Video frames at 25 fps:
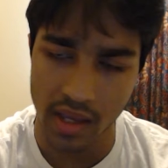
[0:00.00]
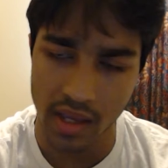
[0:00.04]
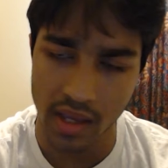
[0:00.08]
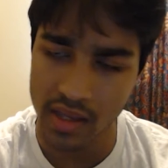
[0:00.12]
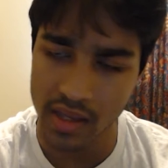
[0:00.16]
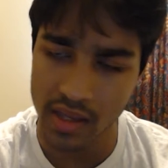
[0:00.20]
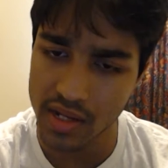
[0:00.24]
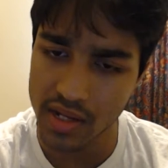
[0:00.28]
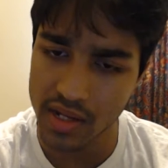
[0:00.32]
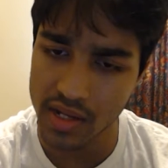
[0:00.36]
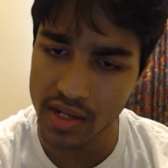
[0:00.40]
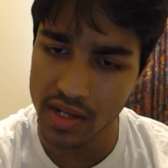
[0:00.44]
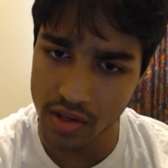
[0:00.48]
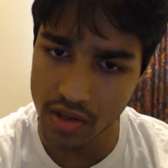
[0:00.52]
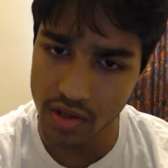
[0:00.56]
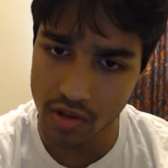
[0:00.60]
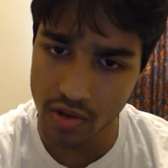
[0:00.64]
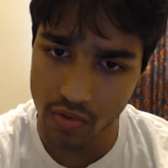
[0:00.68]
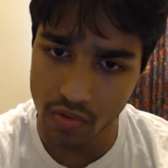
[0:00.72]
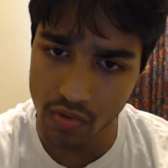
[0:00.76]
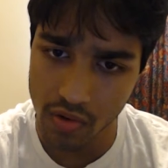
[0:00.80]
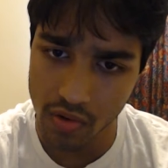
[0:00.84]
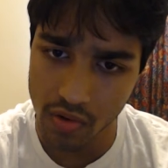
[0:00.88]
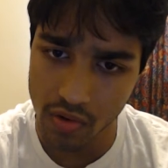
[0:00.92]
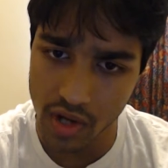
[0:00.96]
you
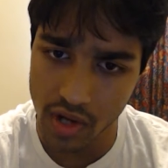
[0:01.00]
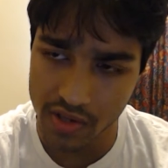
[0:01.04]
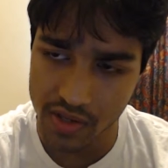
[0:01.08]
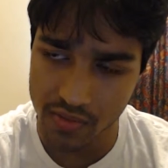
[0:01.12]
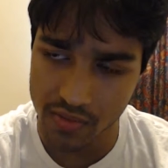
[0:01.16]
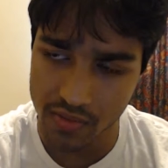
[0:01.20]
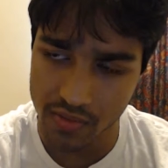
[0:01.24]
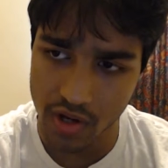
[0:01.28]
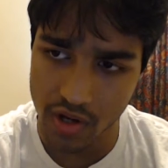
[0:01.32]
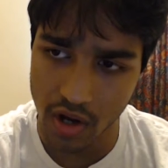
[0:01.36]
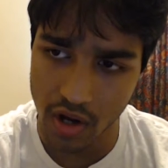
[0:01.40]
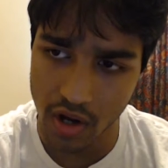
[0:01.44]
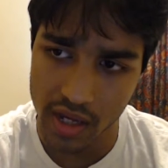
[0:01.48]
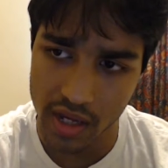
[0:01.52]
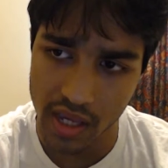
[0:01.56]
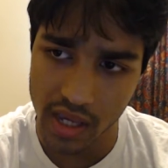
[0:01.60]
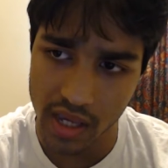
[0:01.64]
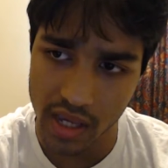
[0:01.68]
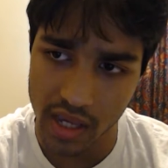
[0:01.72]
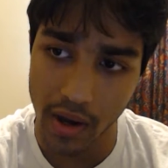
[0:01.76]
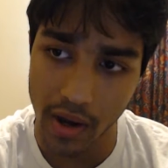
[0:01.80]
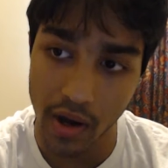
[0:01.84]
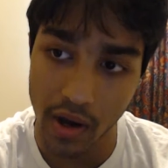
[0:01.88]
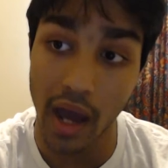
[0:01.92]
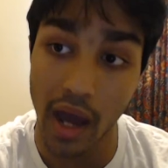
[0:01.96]
guys were talking
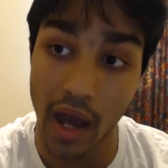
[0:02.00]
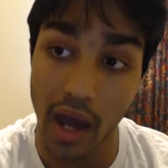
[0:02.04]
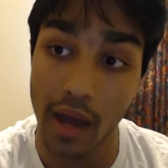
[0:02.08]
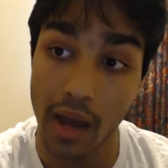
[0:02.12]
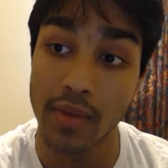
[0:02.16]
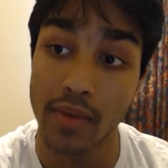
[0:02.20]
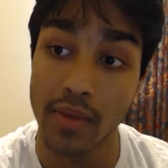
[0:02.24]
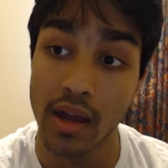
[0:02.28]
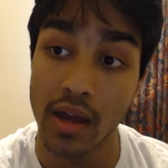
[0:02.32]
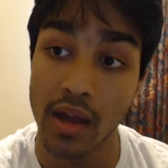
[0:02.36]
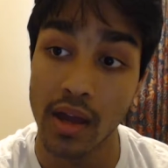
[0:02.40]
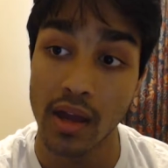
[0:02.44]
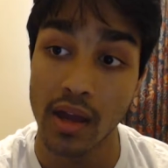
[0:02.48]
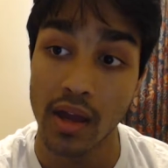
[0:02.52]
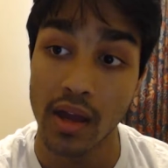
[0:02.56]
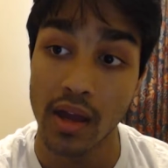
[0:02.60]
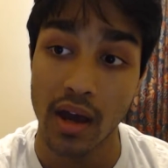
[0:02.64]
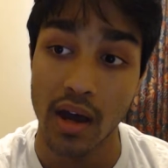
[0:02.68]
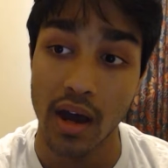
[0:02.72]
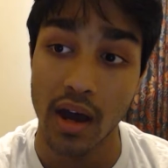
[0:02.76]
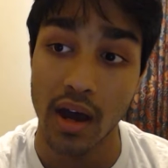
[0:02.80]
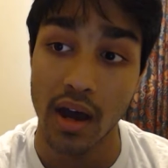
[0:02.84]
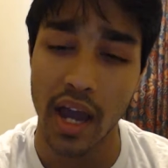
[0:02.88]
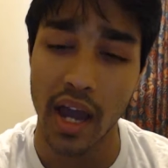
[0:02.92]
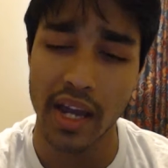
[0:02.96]
about.
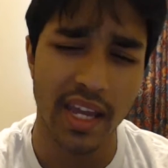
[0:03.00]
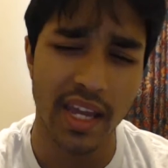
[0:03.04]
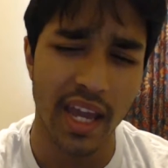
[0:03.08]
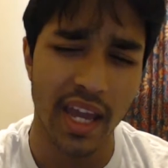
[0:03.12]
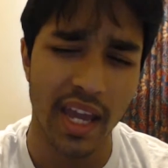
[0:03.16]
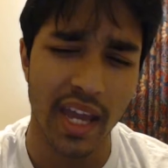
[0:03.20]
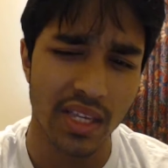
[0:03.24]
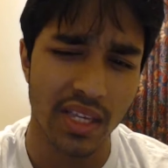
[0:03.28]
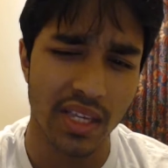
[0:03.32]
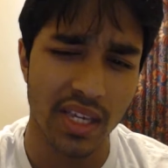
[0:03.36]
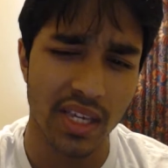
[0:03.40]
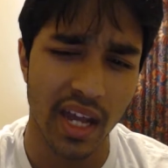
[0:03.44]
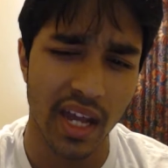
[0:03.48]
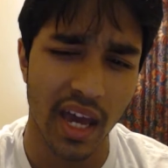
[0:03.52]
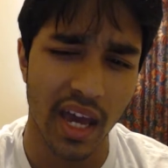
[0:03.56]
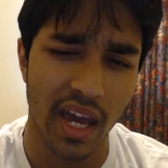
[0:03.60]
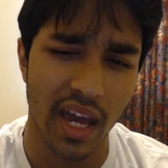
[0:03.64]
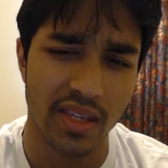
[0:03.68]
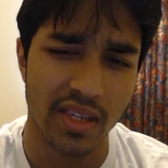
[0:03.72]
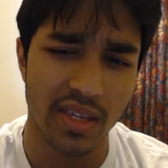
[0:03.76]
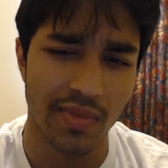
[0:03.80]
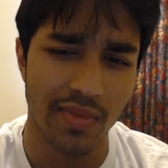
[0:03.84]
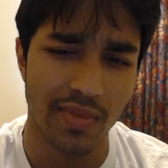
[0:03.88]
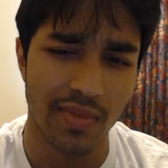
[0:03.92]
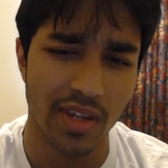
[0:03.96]
I guessed it had
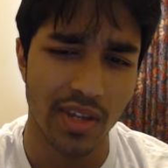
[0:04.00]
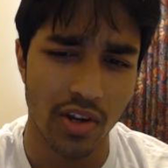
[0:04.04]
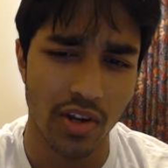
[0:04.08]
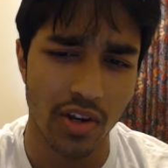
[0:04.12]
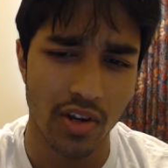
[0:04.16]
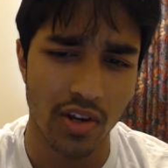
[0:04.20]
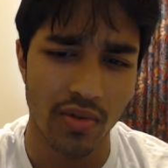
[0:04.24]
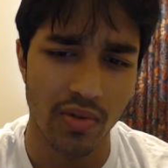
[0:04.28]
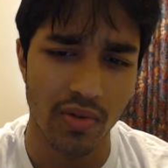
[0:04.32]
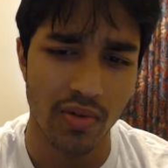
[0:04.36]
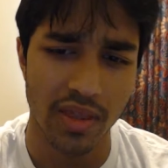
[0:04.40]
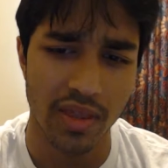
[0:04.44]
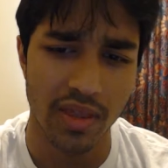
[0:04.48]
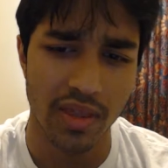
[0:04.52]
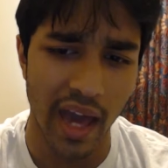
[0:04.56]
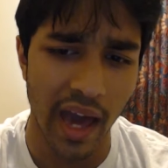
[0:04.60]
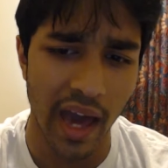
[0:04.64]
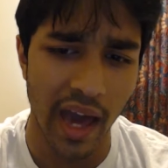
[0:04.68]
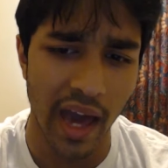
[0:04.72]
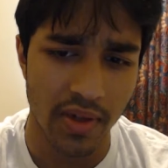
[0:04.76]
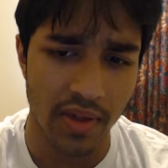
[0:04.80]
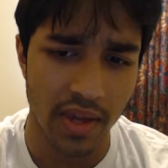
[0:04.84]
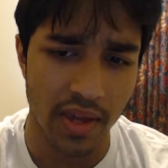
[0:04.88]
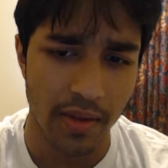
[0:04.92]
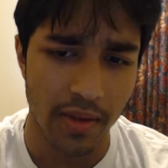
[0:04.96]
something to do with
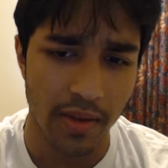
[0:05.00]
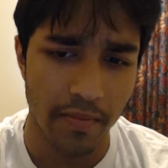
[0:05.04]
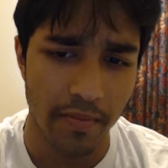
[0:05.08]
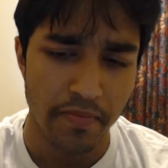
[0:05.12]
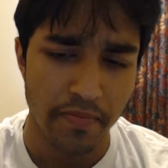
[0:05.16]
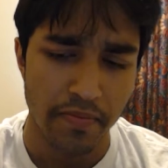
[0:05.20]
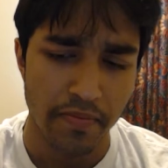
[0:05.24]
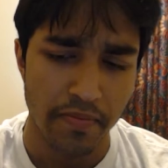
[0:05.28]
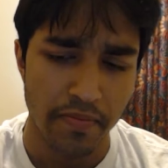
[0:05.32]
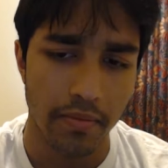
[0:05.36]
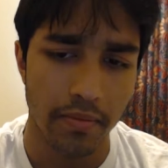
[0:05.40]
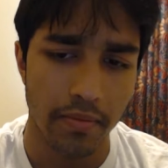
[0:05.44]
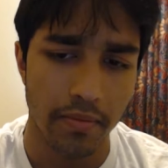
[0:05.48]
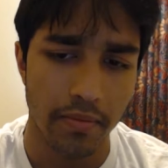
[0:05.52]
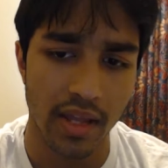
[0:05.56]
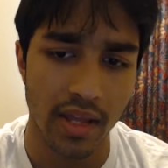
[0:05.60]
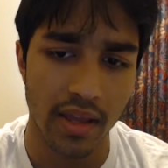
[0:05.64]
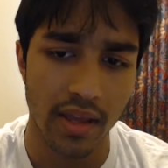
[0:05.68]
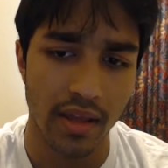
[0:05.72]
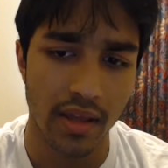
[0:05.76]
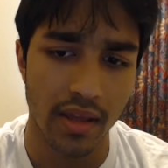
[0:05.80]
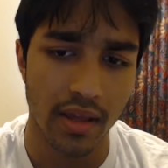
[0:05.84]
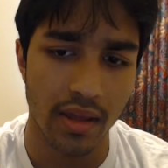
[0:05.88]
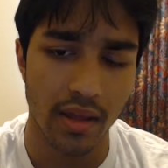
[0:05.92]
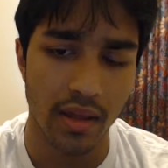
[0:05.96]
Kathy, but
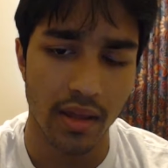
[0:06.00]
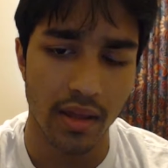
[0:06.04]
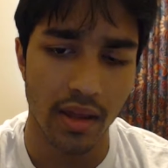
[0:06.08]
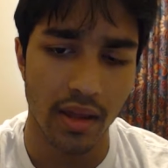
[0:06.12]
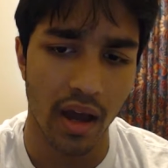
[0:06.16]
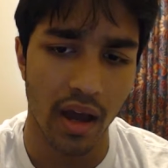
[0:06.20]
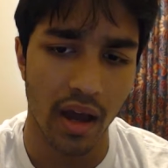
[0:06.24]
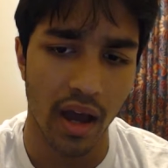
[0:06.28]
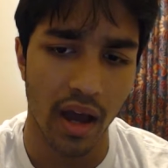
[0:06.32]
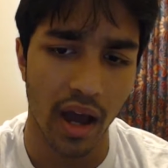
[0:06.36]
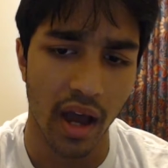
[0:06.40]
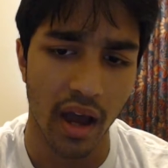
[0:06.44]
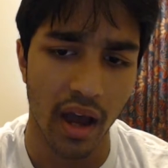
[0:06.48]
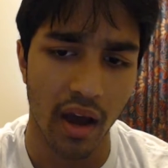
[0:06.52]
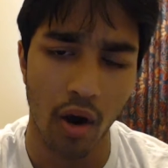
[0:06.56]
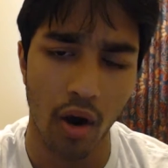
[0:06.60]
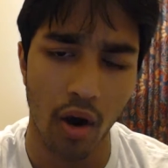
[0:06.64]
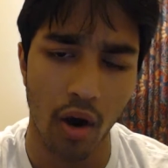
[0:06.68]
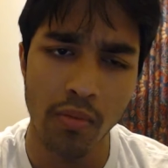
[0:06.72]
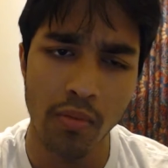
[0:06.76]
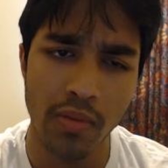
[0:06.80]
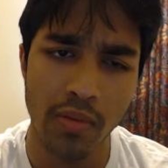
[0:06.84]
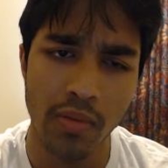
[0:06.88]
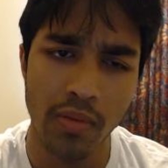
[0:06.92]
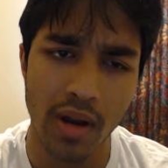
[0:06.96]

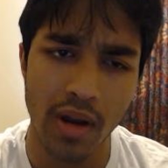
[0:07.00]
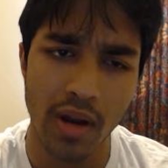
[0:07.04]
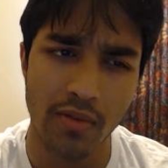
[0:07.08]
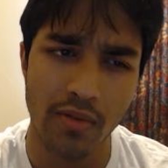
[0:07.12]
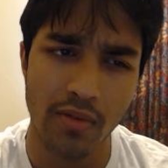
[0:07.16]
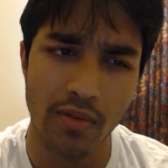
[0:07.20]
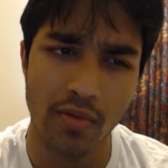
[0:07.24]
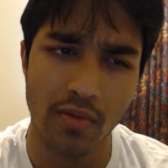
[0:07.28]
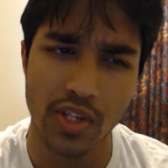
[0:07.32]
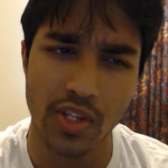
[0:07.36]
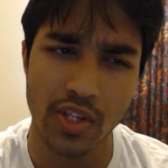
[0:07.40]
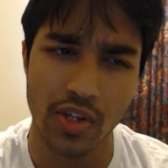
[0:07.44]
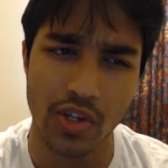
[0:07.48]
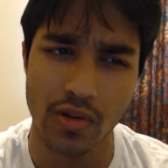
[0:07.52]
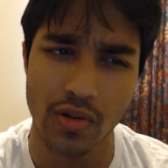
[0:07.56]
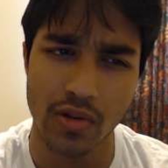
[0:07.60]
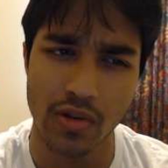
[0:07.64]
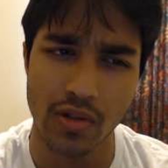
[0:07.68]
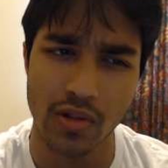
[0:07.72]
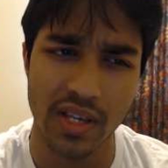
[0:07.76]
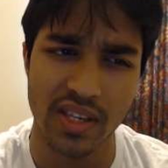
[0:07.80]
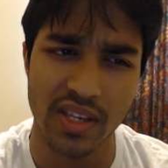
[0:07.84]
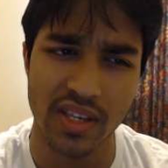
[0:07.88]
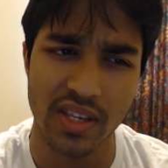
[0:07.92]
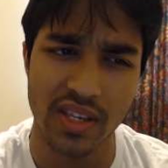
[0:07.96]
homecoming was early
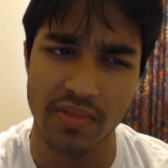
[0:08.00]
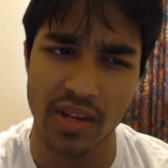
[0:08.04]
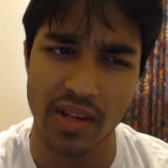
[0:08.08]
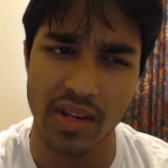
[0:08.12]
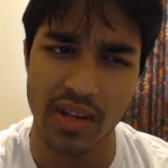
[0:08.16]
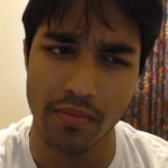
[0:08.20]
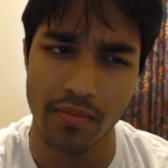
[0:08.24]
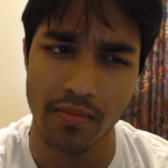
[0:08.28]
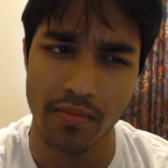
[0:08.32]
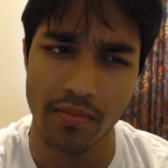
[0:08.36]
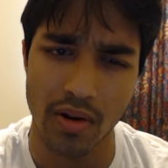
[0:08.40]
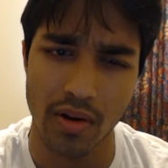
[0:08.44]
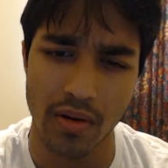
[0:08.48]
September.